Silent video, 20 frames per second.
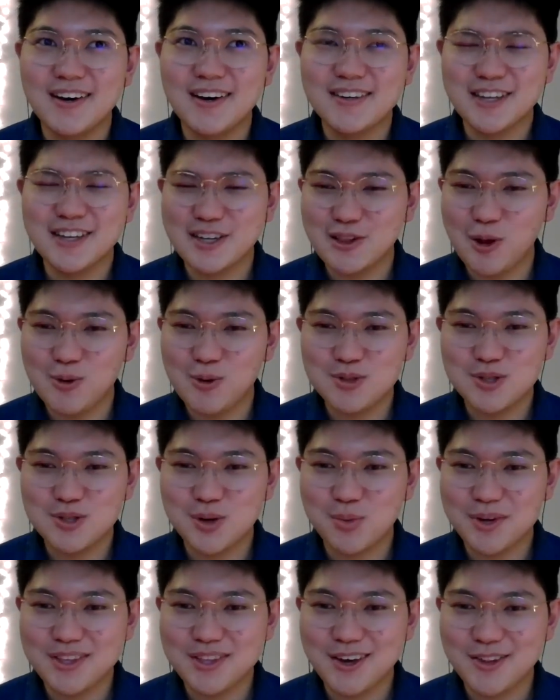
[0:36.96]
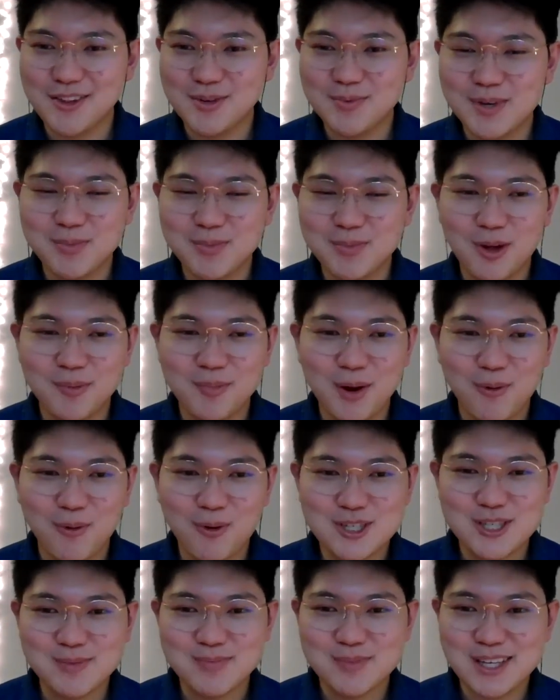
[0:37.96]
get closer with other people on my
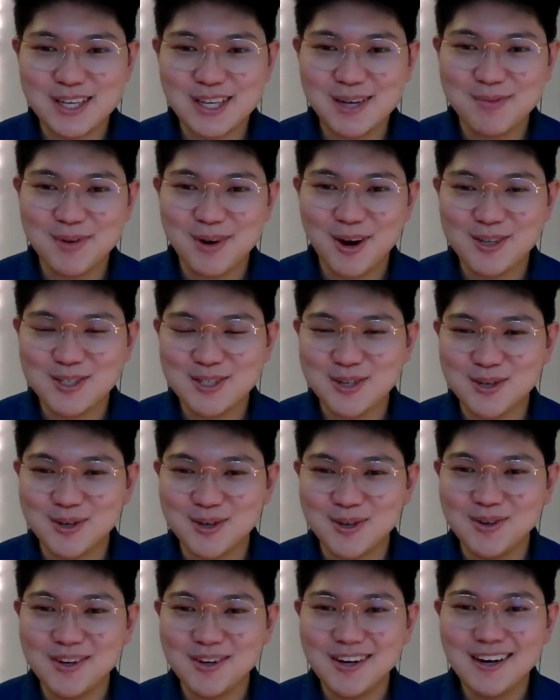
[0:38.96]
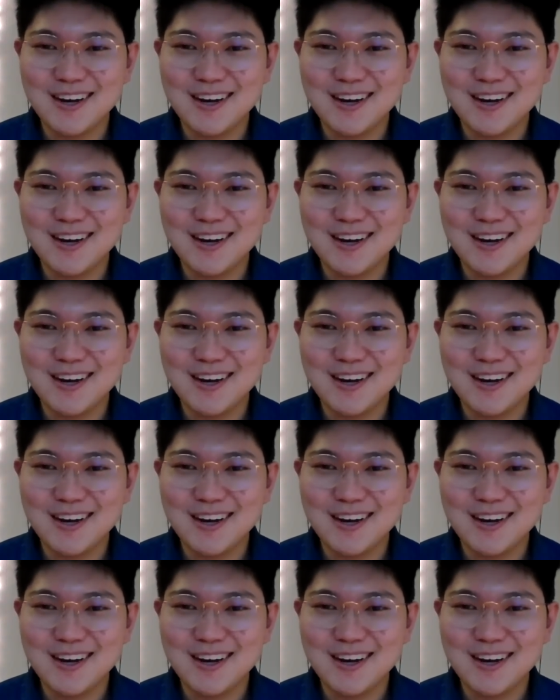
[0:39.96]
worship team and also